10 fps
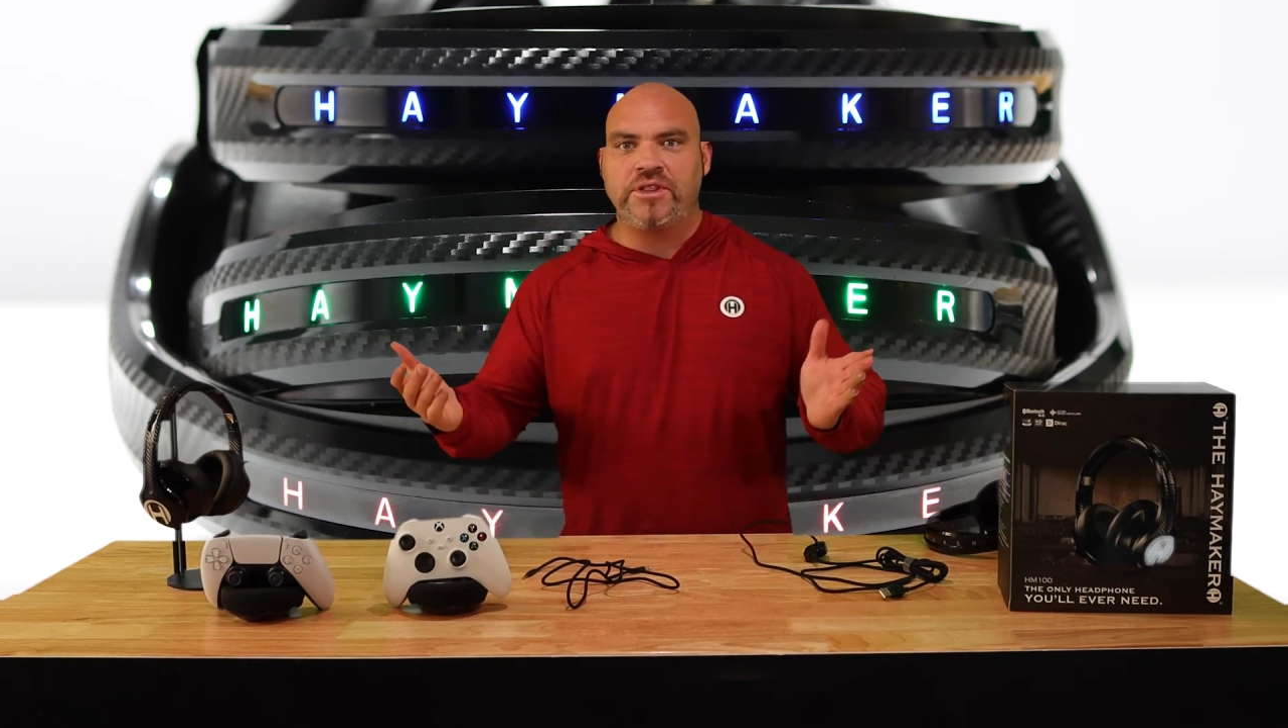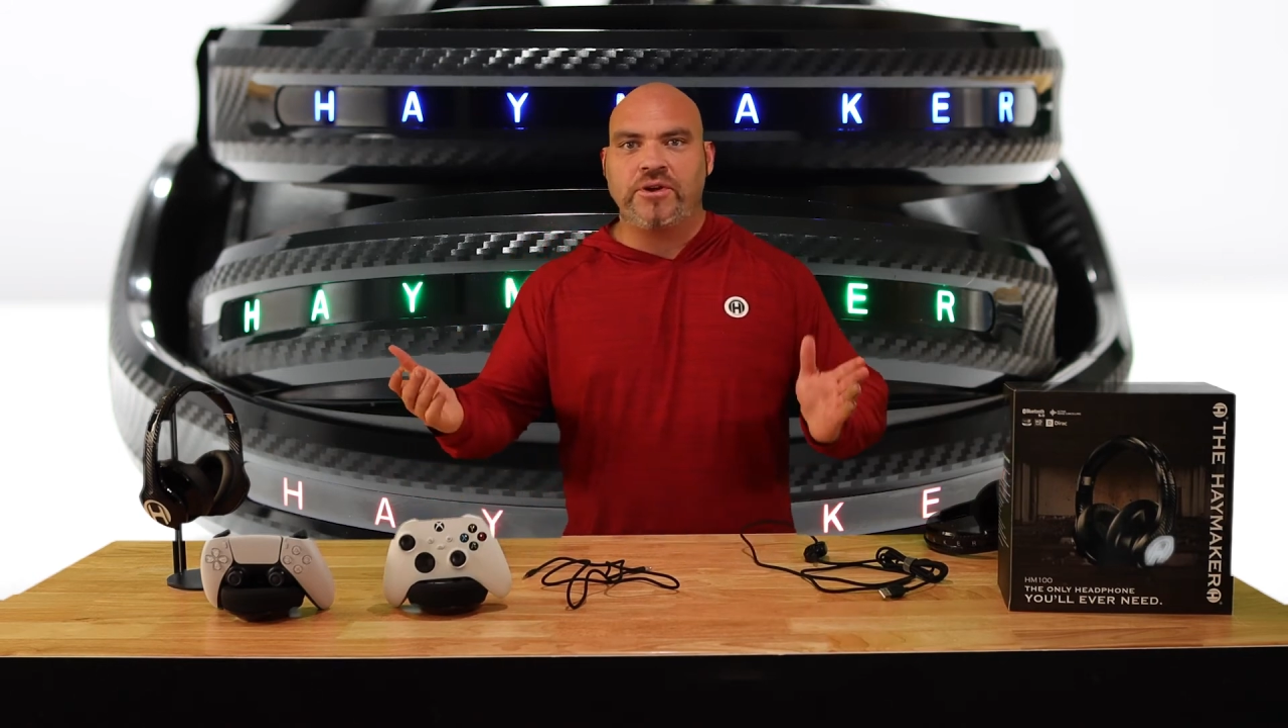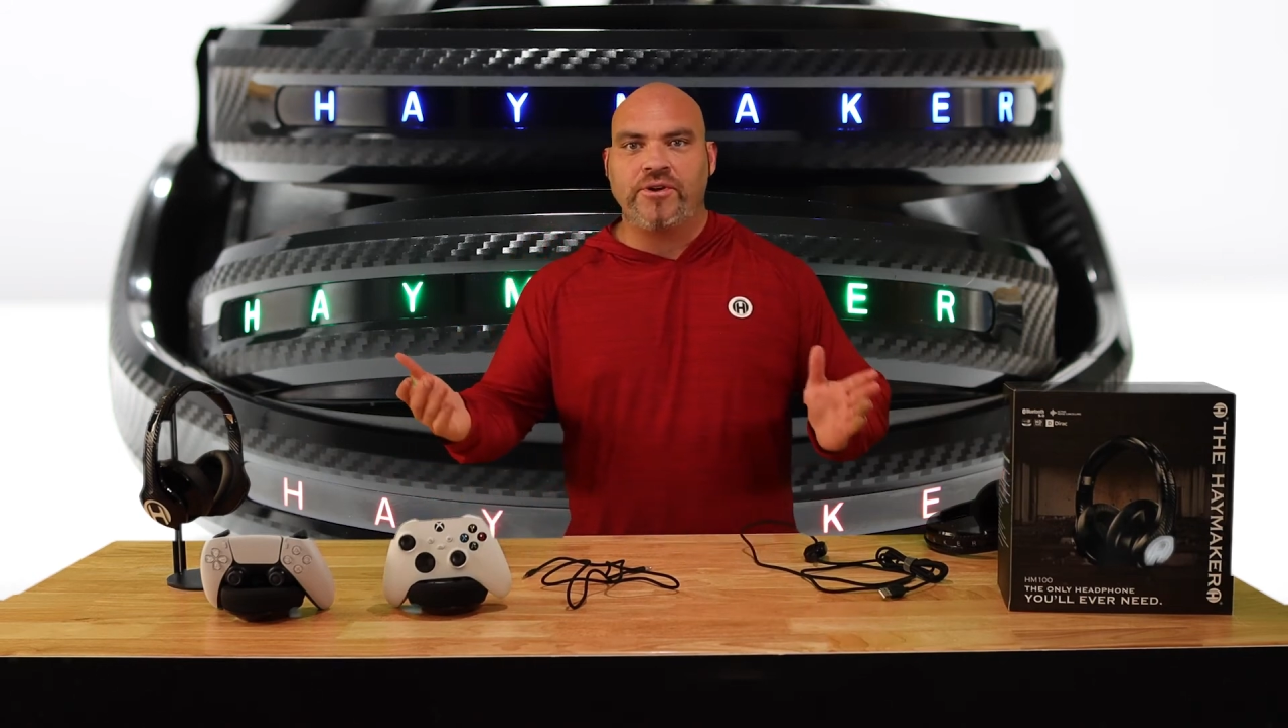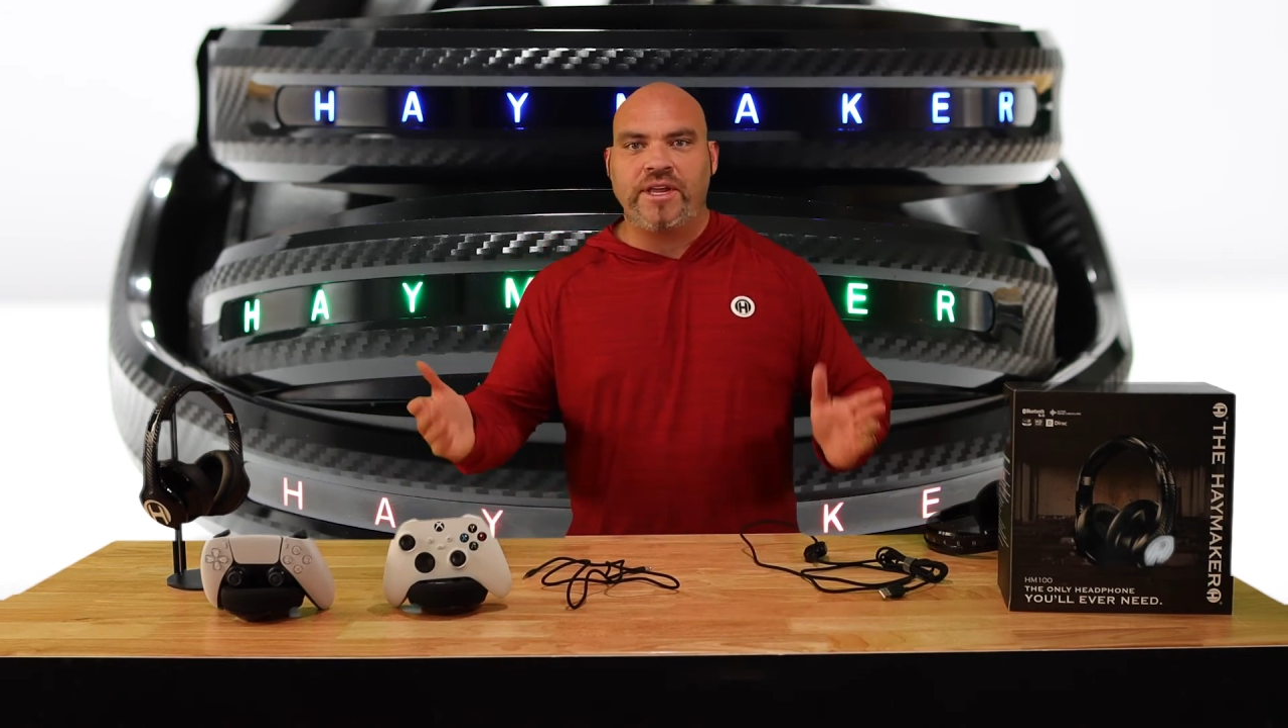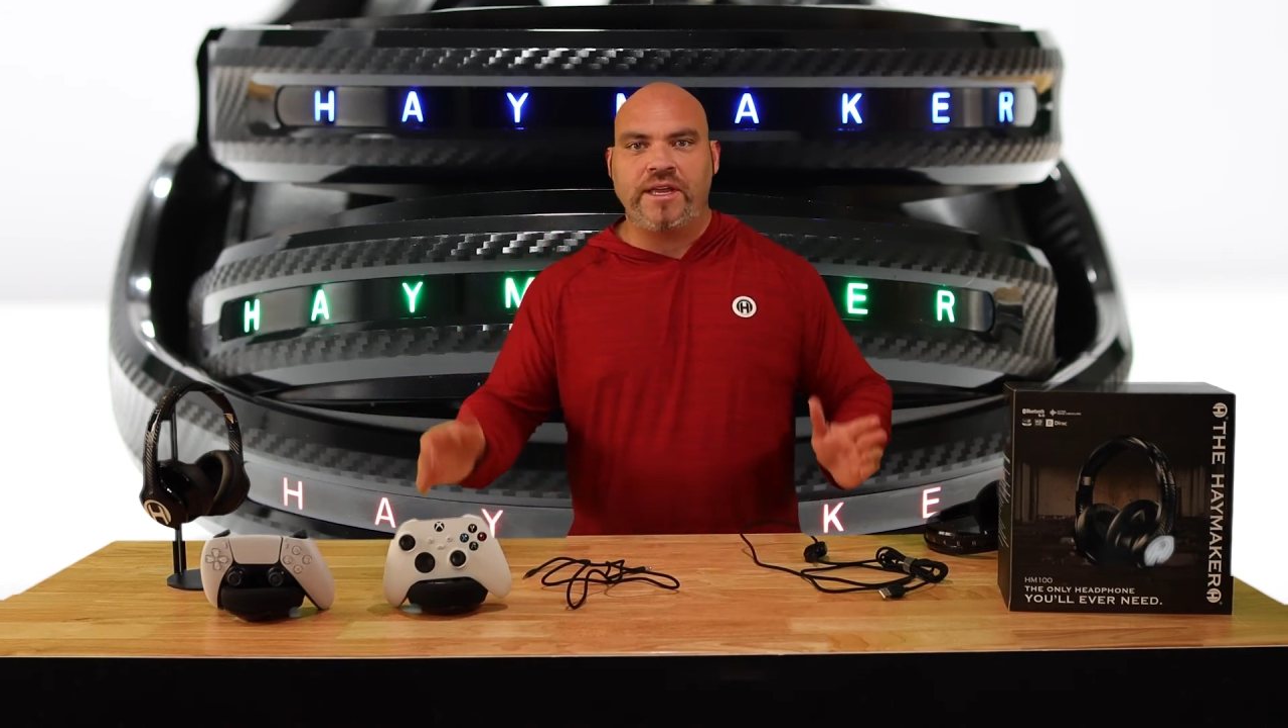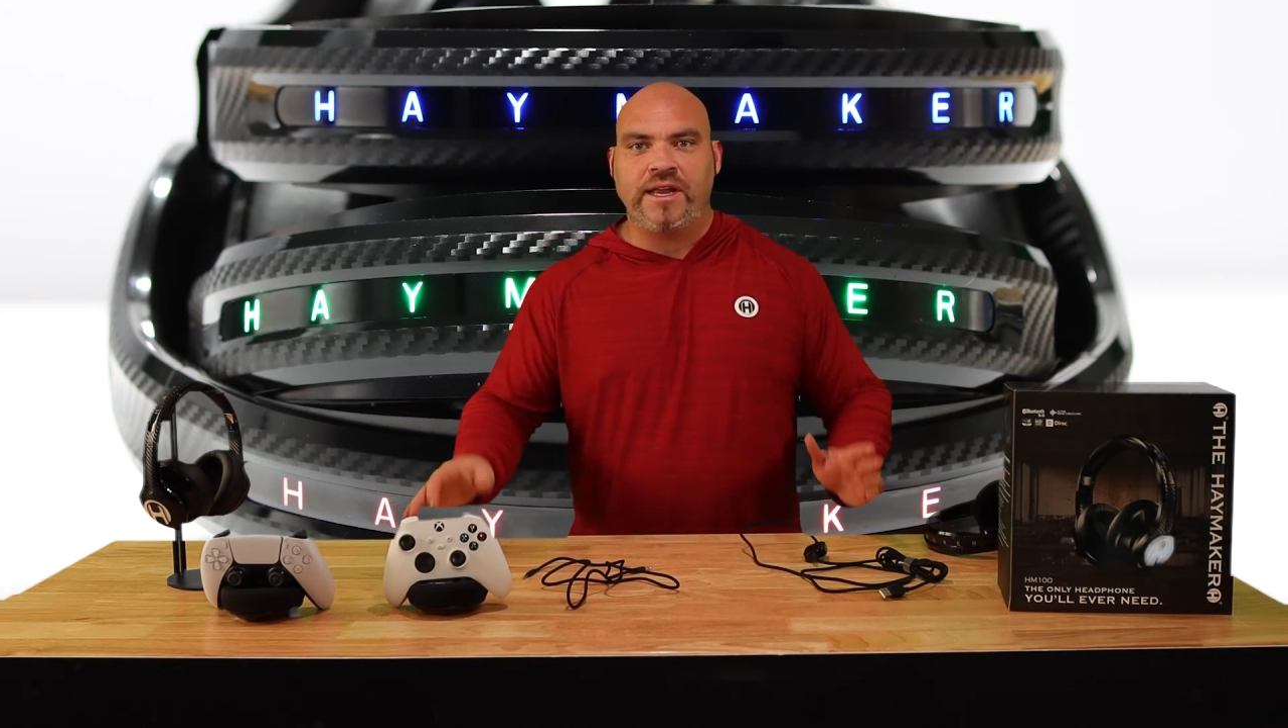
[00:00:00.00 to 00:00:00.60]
learn it,